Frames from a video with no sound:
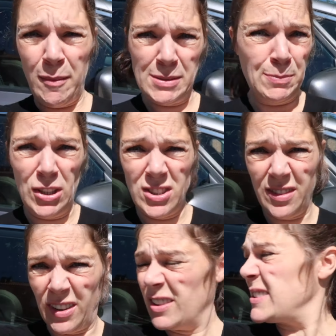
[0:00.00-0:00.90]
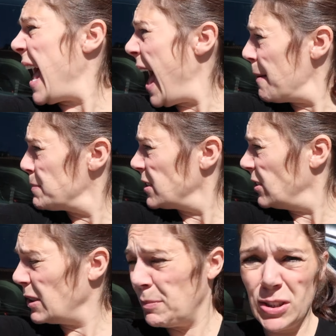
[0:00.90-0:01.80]
it's beautiful. It's
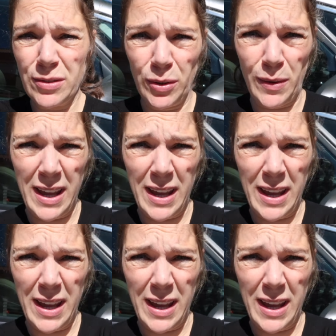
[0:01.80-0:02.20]
absolutely beautiful